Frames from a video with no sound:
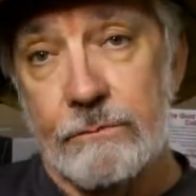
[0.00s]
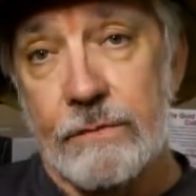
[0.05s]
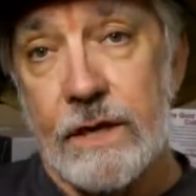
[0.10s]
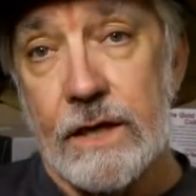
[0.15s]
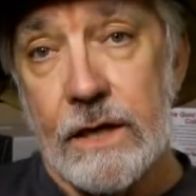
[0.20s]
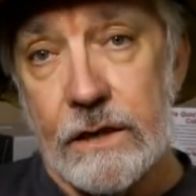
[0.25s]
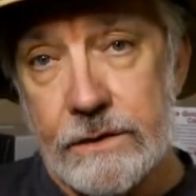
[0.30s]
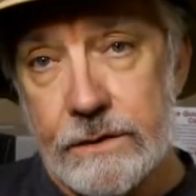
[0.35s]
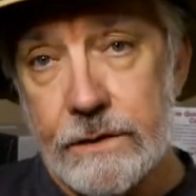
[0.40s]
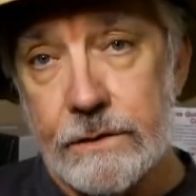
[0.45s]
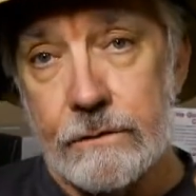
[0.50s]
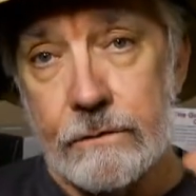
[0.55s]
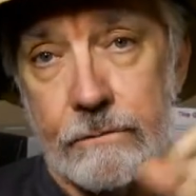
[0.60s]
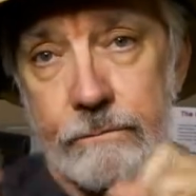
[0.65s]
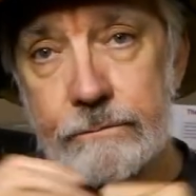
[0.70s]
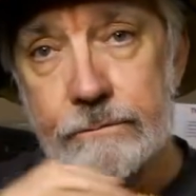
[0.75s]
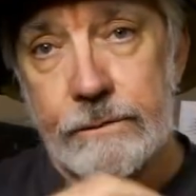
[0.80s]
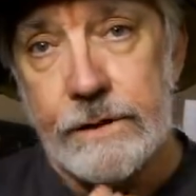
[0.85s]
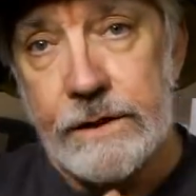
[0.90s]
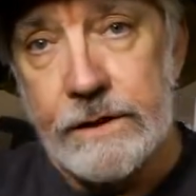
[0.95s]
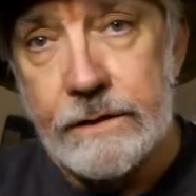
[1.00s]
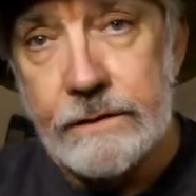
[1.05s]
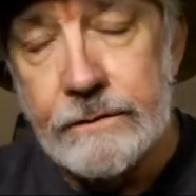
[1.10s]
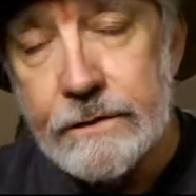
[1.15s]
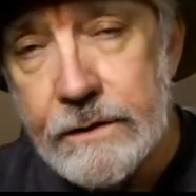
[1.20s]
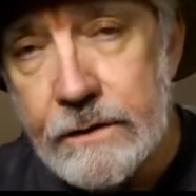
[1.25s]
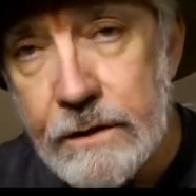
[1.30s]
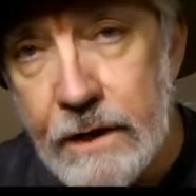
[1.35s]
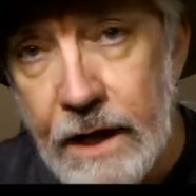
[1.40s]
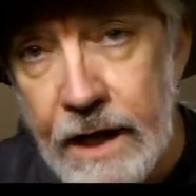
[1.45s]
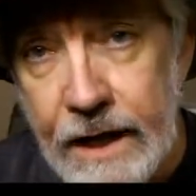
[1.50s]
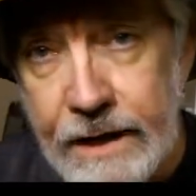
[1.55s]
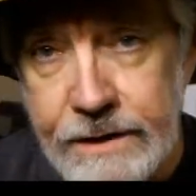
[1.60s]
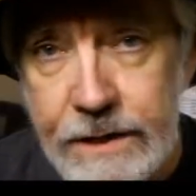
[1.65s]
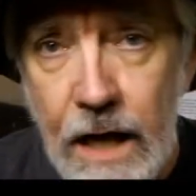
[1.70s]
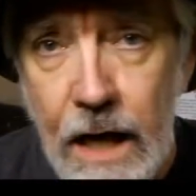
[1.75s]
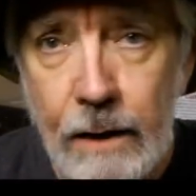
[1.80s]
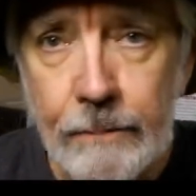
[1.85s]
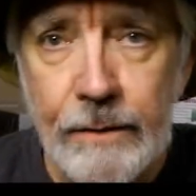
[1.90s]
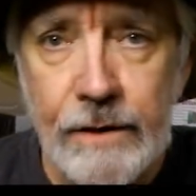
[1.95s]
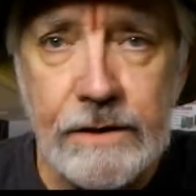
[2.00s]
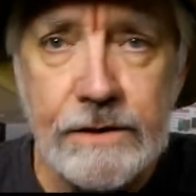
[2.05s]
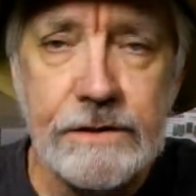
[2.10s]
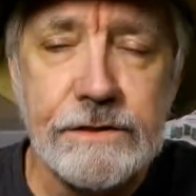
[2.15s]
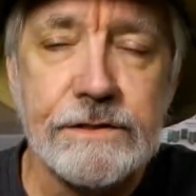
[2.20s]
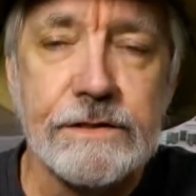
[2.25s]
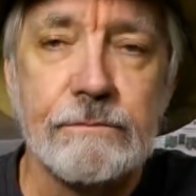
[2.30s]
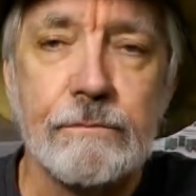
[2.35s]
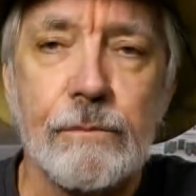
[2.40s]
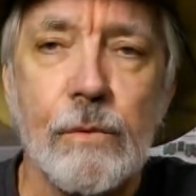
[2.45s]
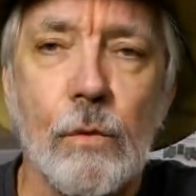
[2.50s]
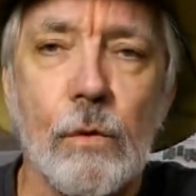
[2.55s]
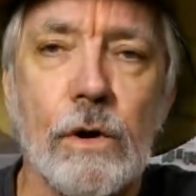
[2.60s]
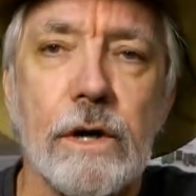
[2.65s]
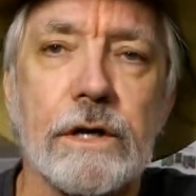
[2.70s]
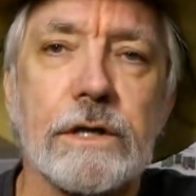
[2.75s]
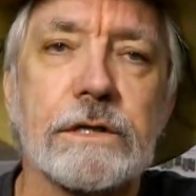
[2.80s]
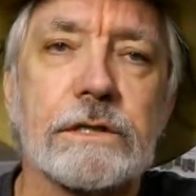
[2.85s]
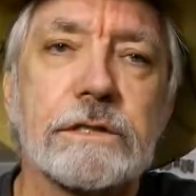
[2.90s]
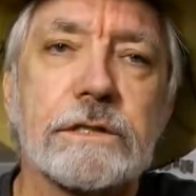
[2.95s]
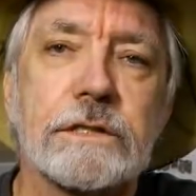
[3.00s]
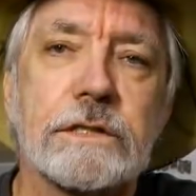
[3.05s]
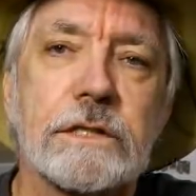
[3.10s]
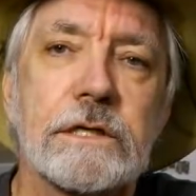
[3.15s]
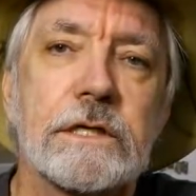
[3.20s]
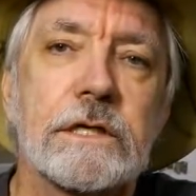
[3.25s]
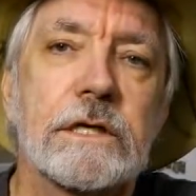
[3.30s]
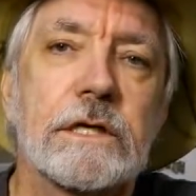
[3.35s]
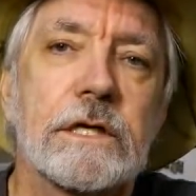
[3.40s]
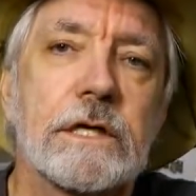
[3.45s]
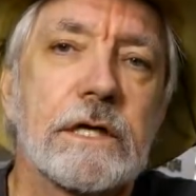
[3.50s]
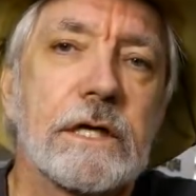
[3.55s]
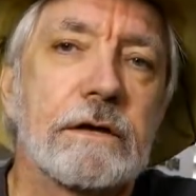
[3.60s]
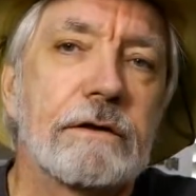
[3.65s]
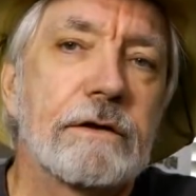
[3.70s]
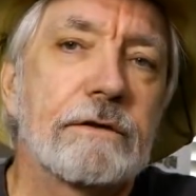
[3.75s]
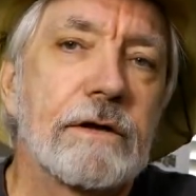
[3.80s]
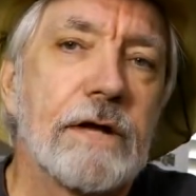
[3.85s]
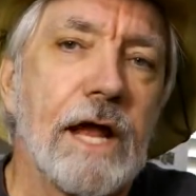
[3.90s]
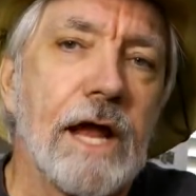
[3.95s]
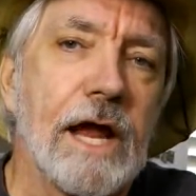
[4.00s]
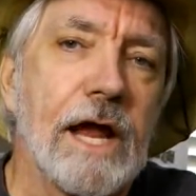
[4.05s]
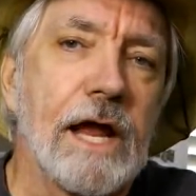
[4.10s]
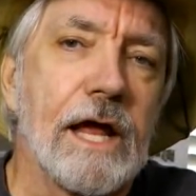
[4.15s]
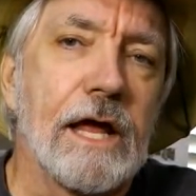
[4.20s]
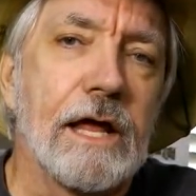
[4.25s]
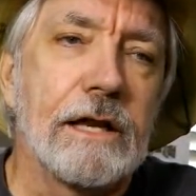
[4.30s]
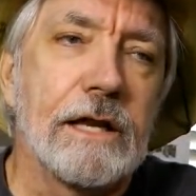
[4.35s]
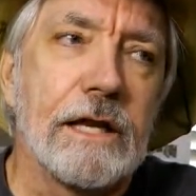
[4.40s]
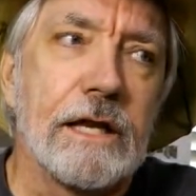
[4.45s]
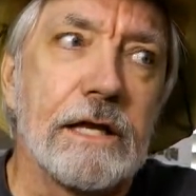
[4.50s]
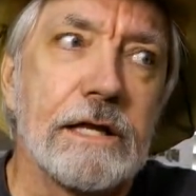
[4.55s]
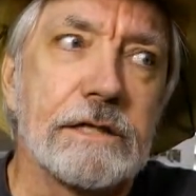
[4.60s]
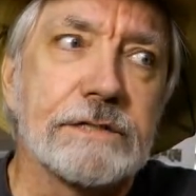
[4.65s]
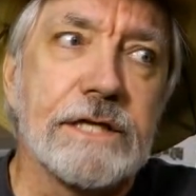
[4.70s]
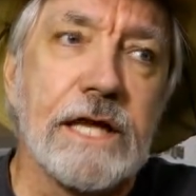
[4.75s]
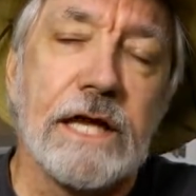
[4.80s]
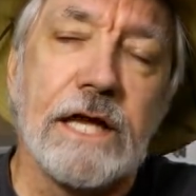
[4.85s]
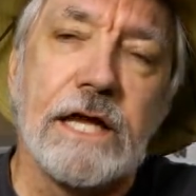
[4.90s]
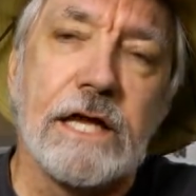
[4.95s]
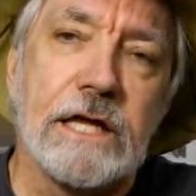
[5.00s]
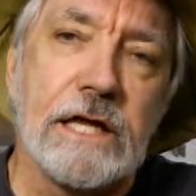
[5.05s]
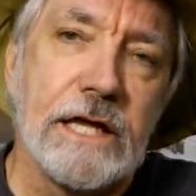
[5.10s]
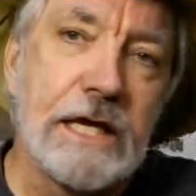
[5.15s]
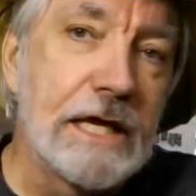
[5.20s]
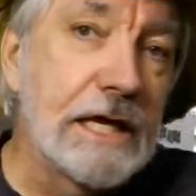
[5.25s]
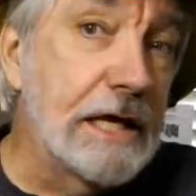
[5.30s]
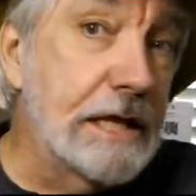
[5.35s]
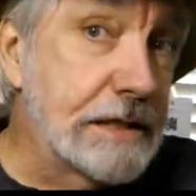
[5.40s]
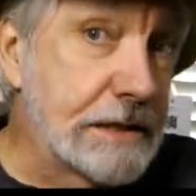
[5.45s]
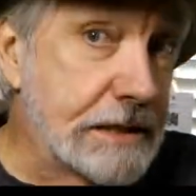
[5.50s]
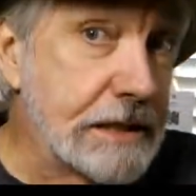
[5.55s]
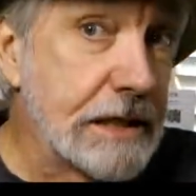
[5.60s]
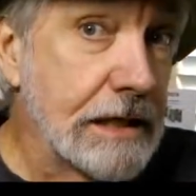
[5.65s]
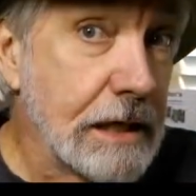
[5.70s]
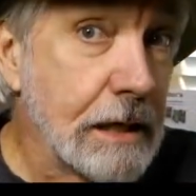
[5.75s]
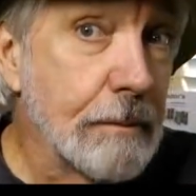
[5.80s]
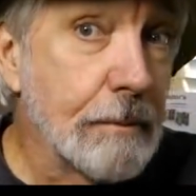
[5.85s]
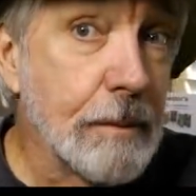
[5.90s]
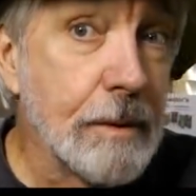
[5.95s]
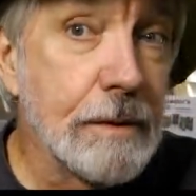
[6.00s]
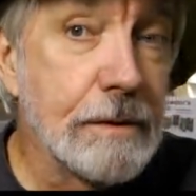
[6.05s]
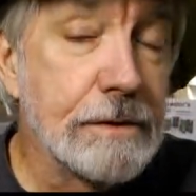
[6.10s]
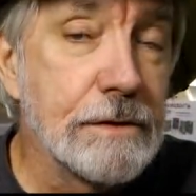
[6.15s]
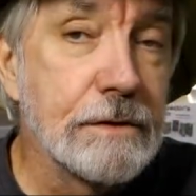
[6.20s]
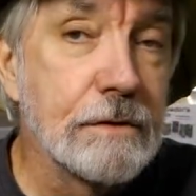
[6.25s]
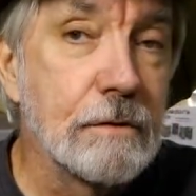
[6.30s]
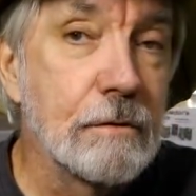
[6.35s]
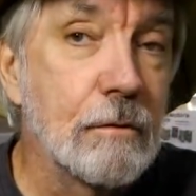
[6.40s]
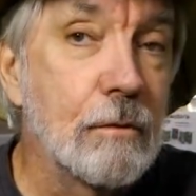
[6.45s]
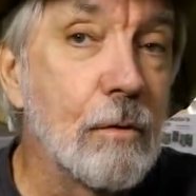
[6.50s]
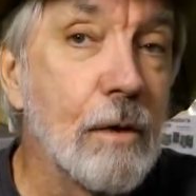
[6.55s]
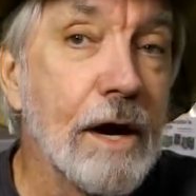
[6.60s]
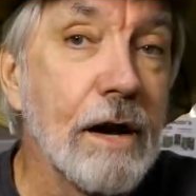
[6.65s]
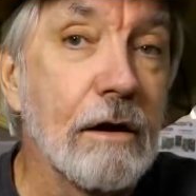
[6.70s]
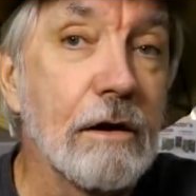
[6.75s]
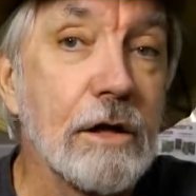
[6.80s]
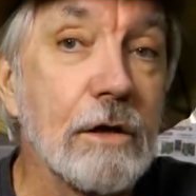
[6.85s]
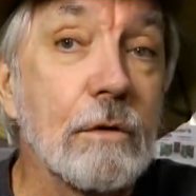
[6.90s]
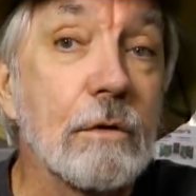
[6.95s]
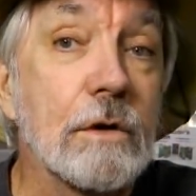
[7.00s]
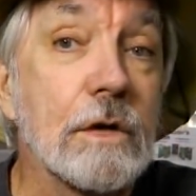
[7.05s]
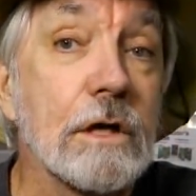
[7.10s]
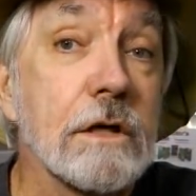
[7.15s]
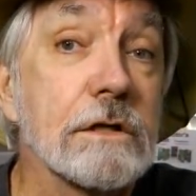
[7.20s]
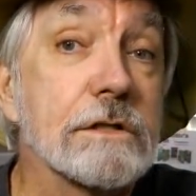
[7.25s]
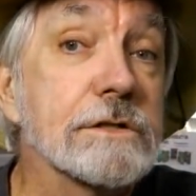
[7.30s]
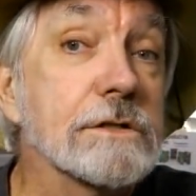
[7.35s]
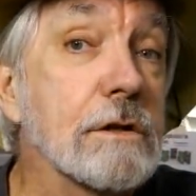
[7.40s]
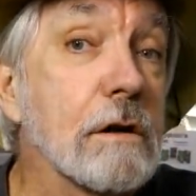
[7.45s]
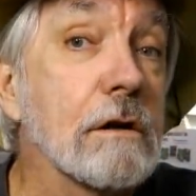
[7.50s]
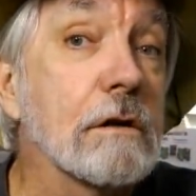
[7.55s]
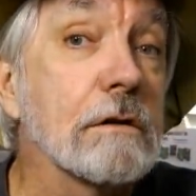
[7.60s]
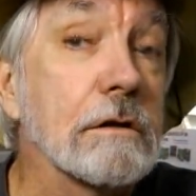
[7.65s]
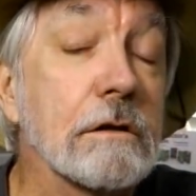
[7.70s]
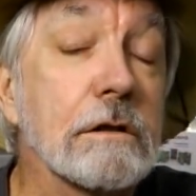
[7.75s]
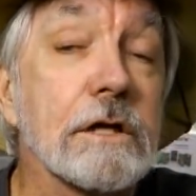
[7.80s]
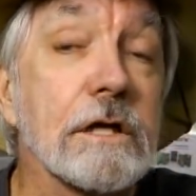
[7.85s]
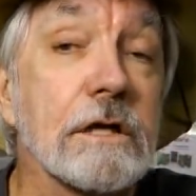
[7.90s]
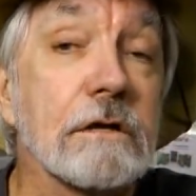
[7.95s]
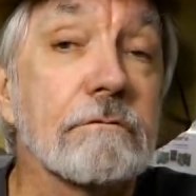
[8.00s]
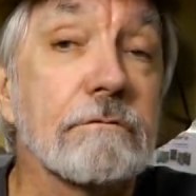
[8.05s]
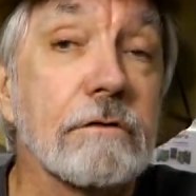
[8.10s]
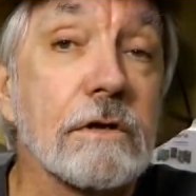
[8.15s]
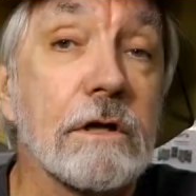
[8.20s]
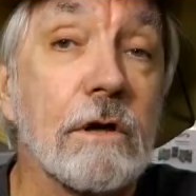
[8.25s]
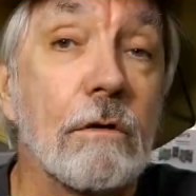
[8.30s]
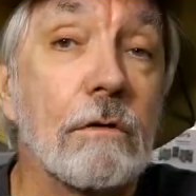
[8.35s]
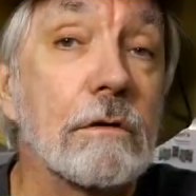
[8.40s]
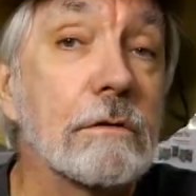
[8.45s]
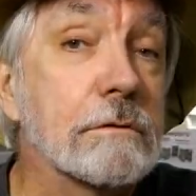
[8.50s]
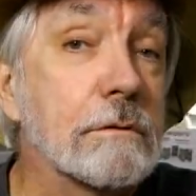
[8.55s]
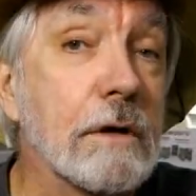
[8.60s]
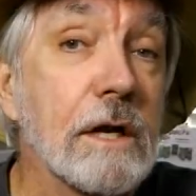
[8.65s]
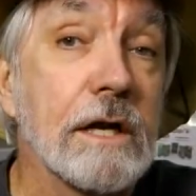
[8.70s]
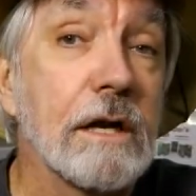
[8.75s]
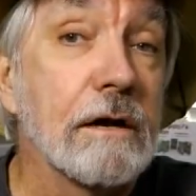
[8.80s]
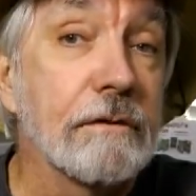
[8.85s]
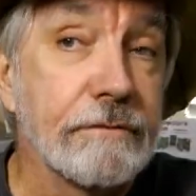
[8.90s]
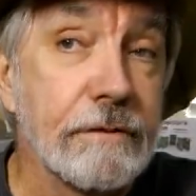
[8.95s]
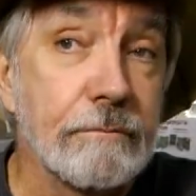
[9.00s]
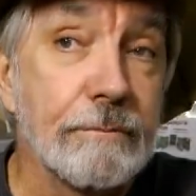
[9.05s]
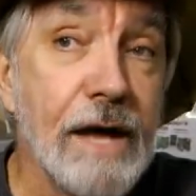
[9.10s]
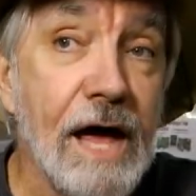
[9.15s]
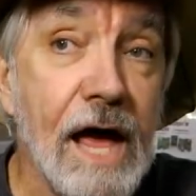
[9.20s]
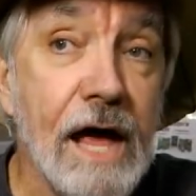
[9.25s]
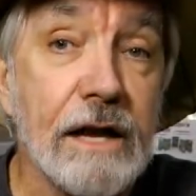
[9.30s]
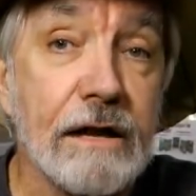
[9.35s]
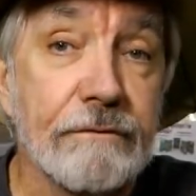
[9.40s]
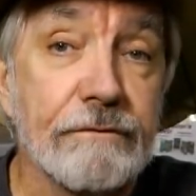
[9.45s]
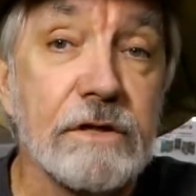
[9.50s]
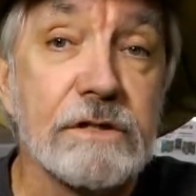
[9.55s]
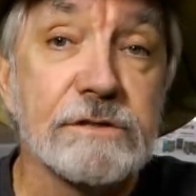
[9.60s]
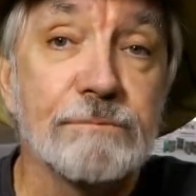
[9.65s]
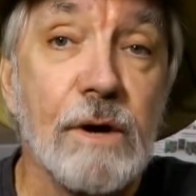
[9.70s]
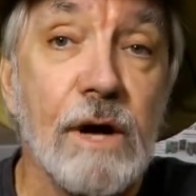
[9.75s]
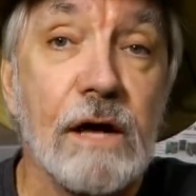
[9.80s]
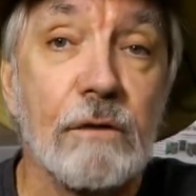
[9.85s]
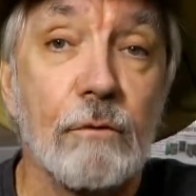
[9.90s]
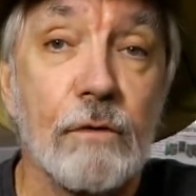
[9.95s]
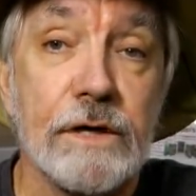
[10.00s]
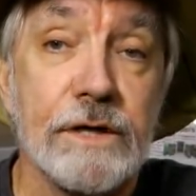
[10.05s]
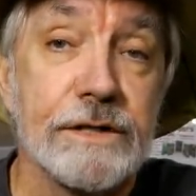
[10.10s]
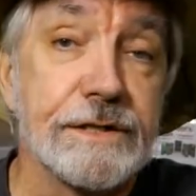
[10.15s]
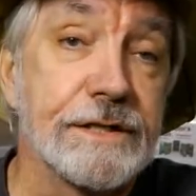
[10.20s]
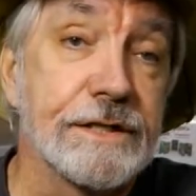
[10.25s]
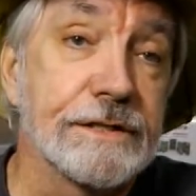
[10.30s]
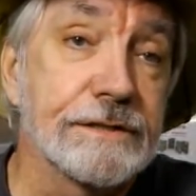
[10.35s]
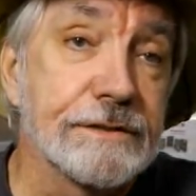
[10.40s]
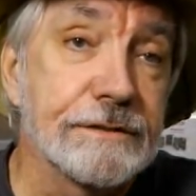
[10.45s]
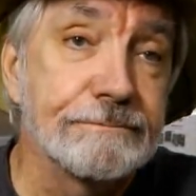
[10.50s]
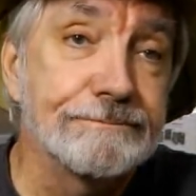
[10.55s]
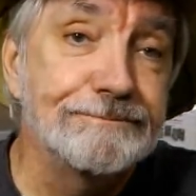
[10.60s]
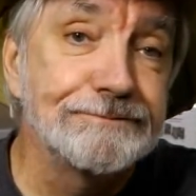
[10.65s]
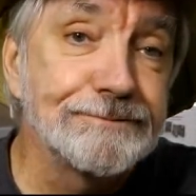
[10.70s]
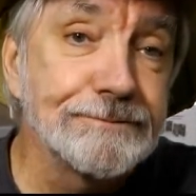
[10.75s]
be big too, but a topic that's important and is a key tip to where you can start looking for gold right off the bat if you spot one of these.